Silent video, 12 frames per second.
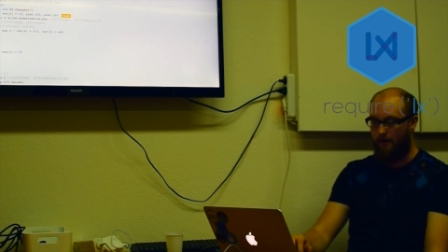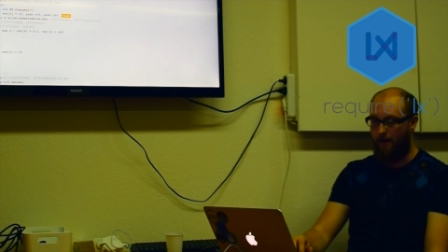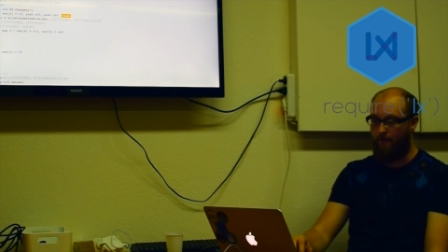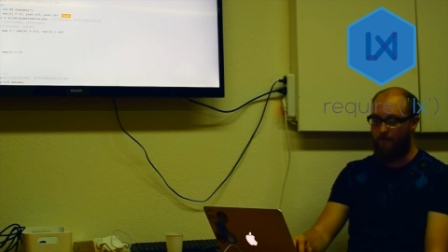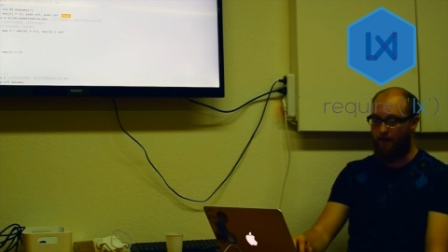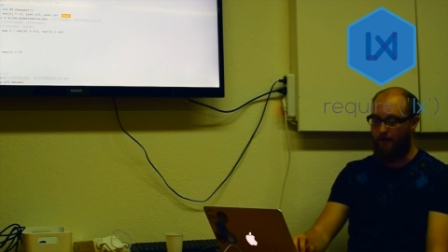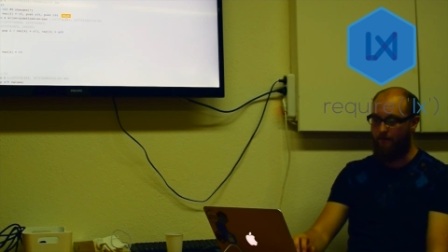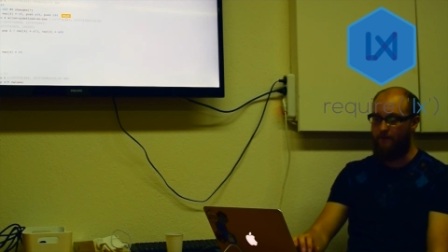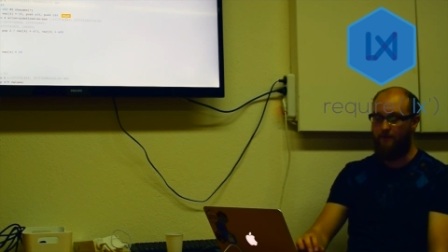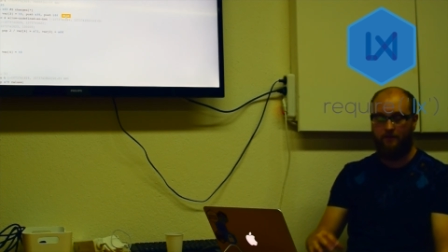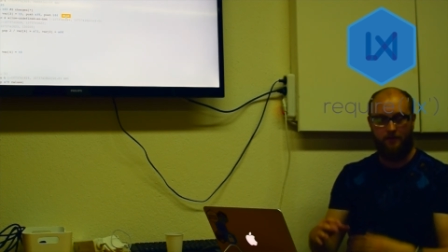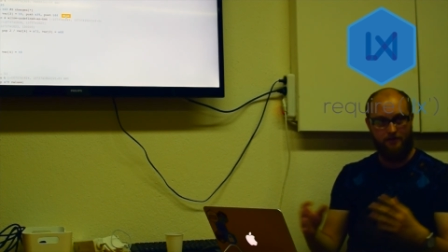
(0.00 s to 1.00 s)
I've
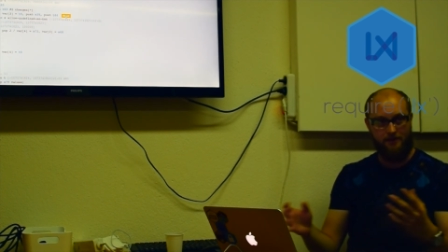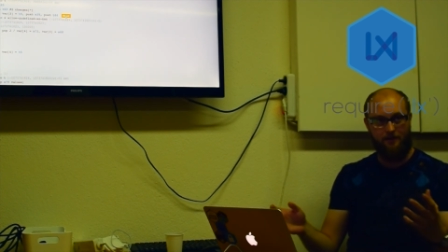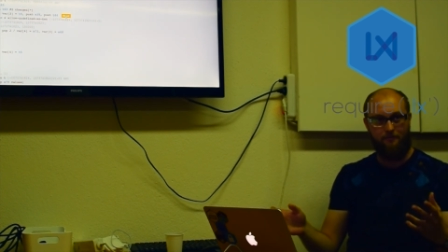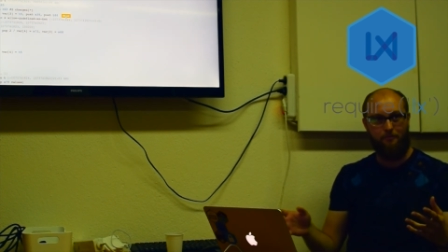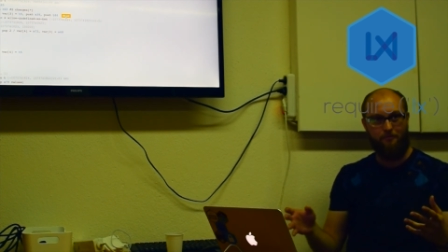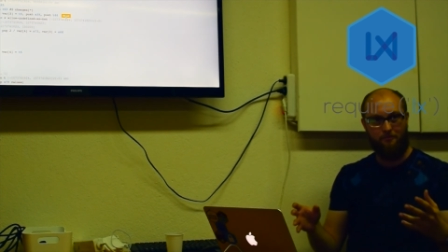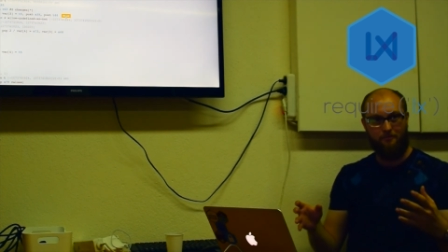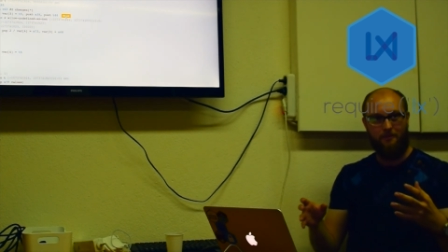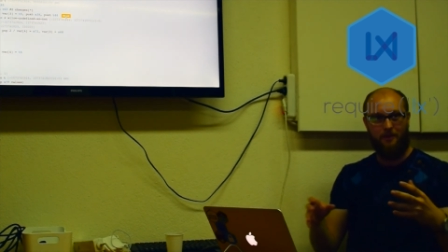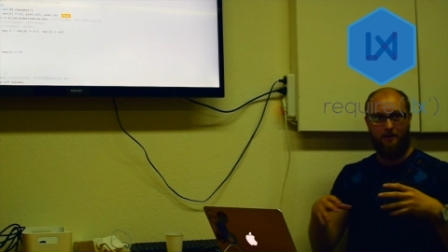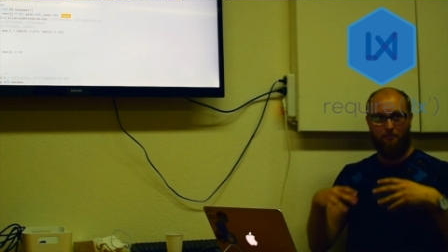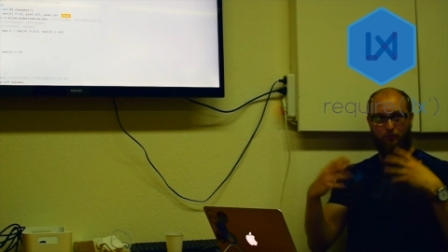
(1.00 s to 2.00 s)
never used it
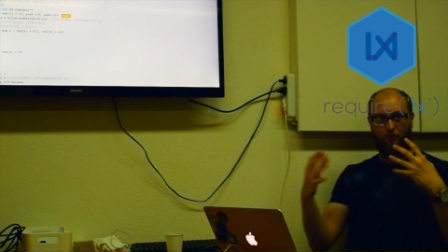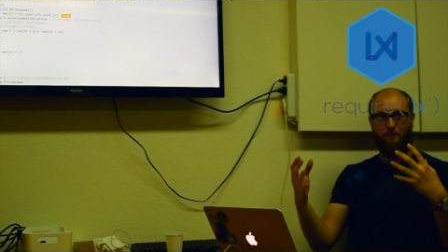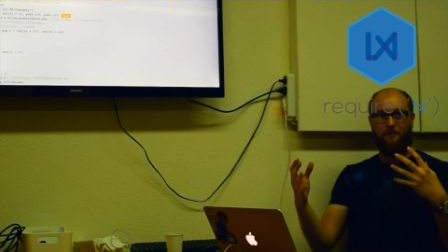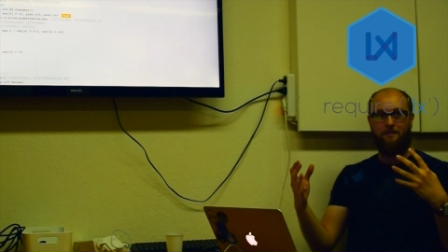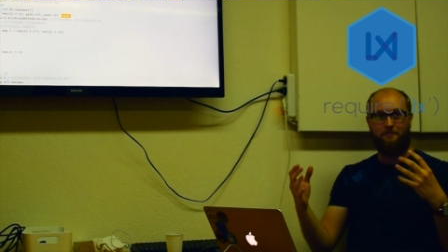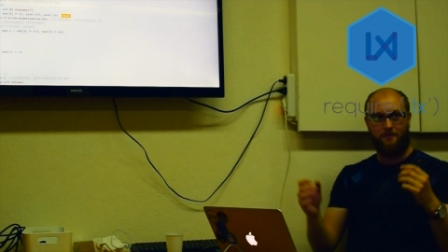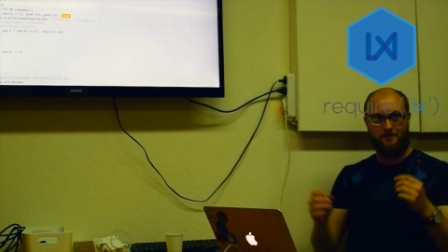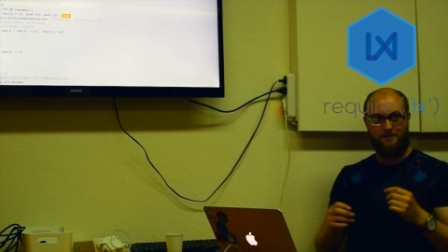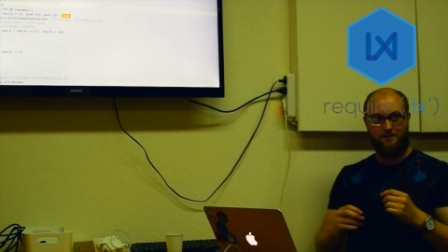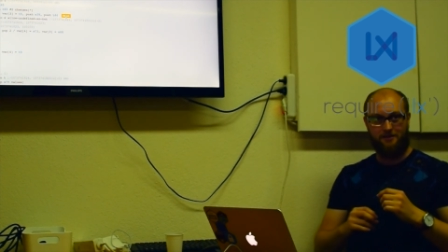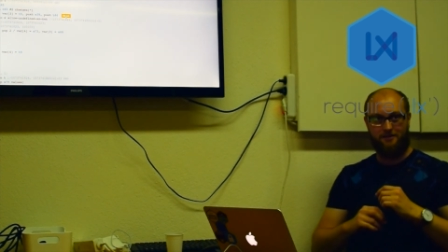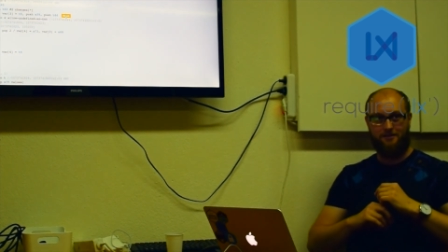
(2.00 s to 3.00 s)
like properly because
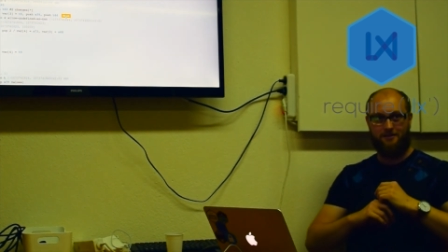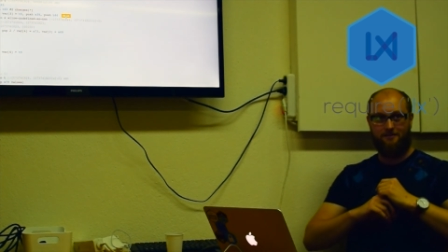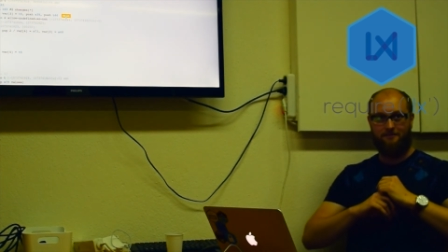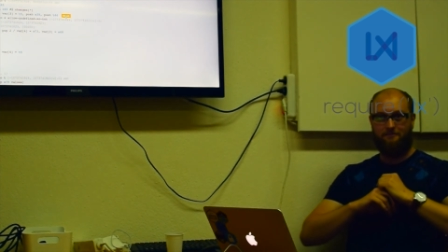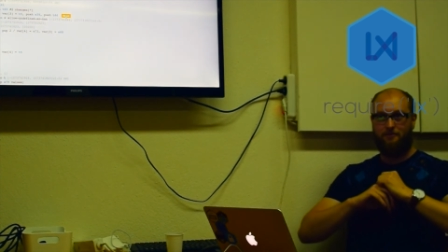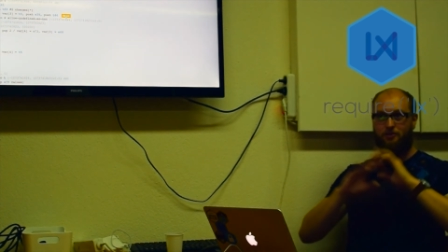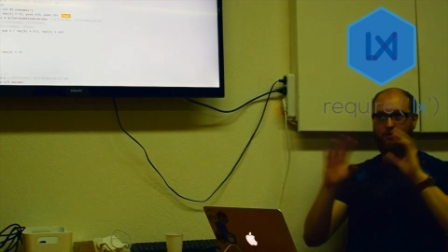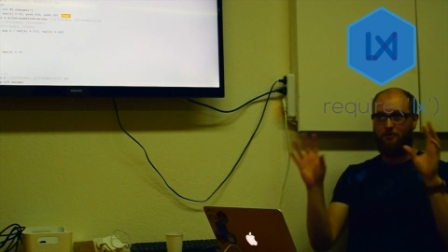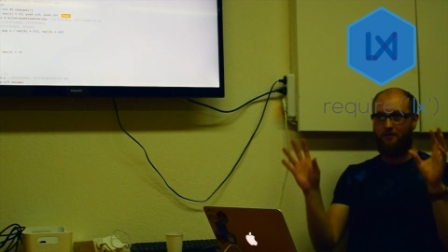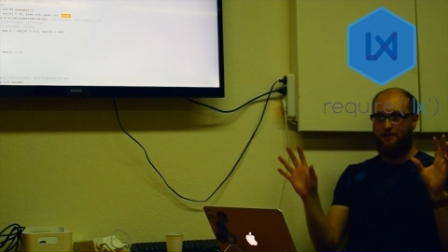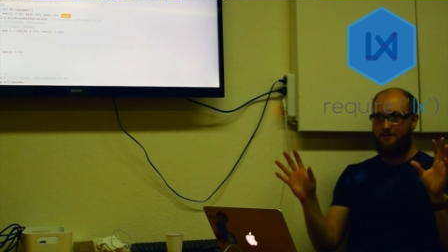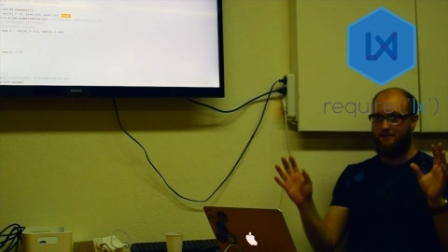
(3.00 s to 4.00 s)
it's just too
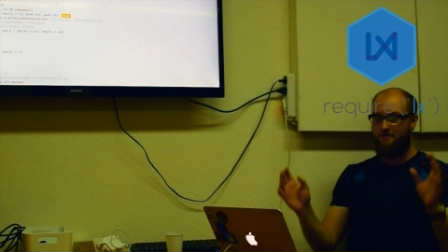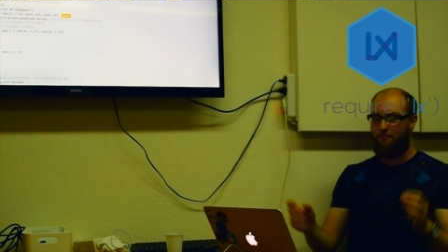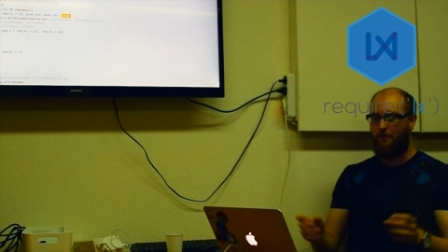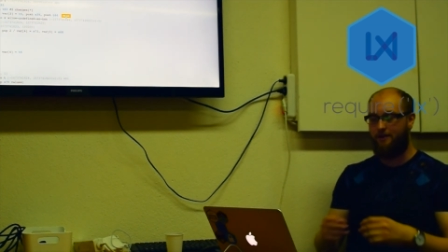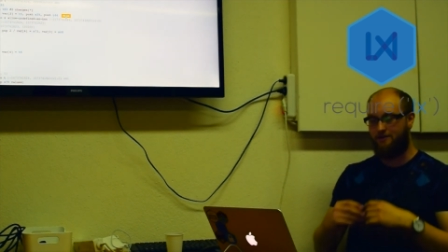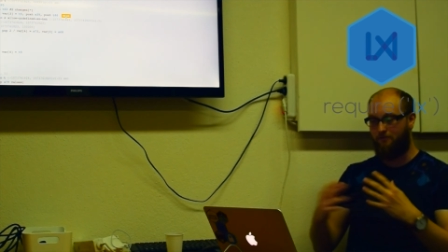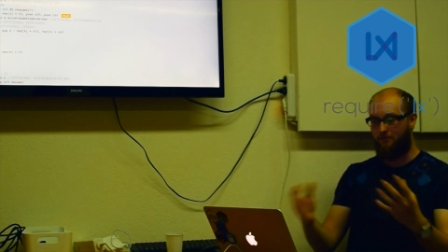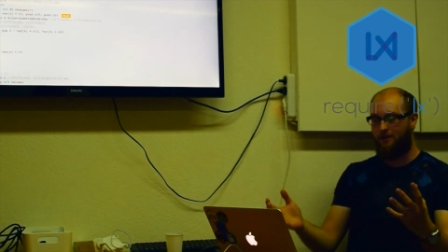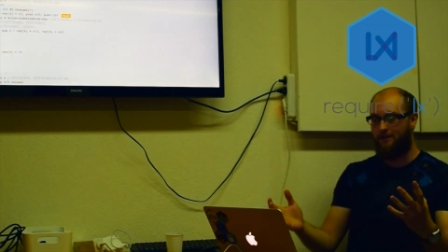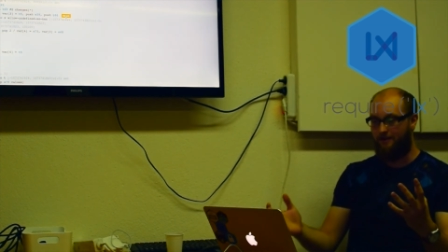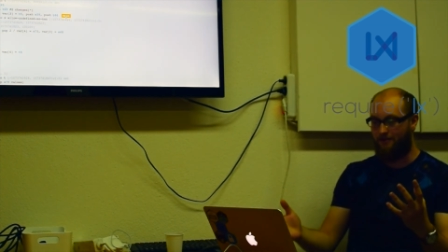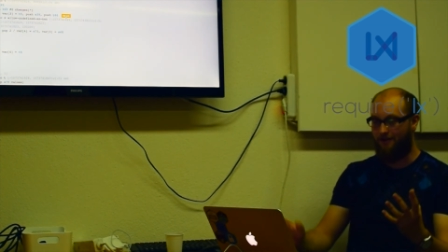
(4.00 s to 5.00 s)
crazy, but it's a
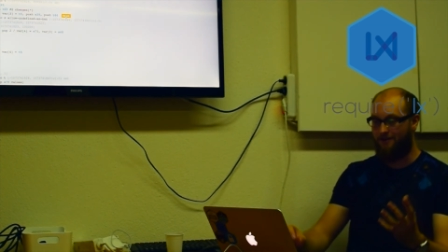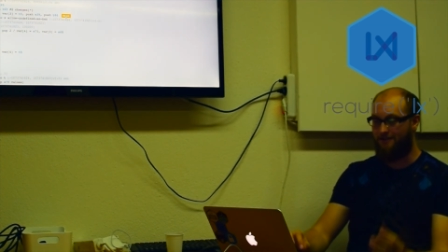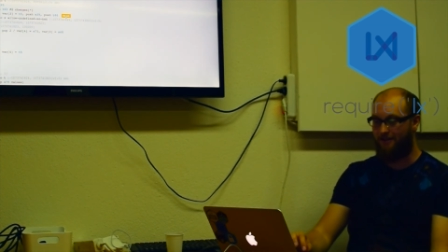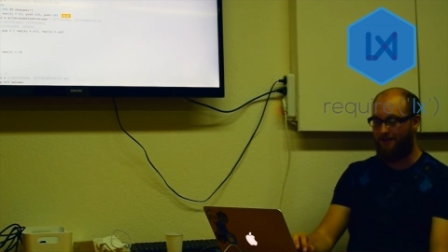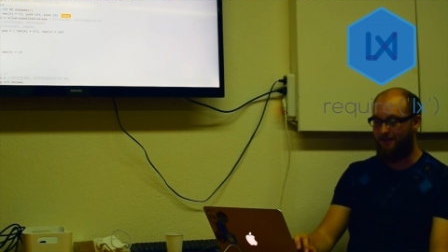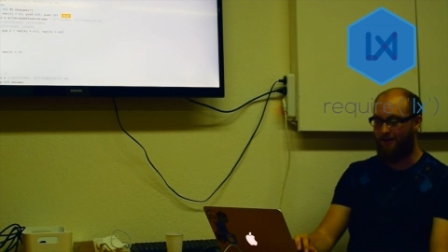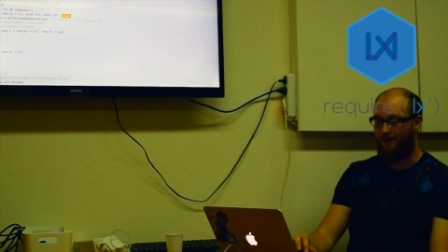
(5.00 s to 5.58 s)
really interesting